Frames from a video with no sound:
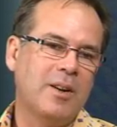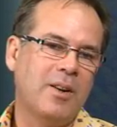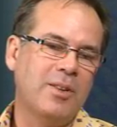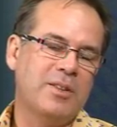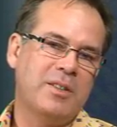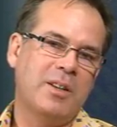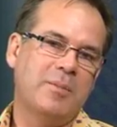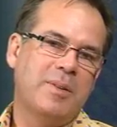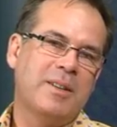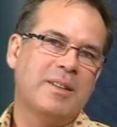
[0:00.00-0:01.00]
hot
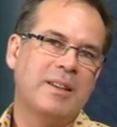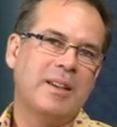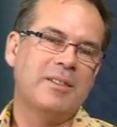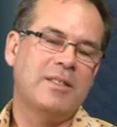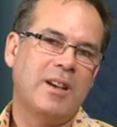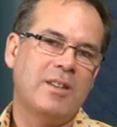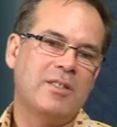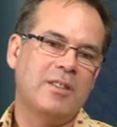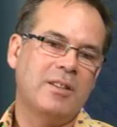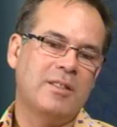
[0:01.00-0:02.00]
tip as
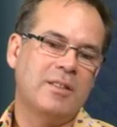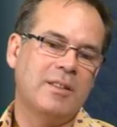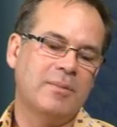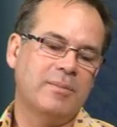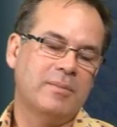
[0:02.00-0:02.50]
such is that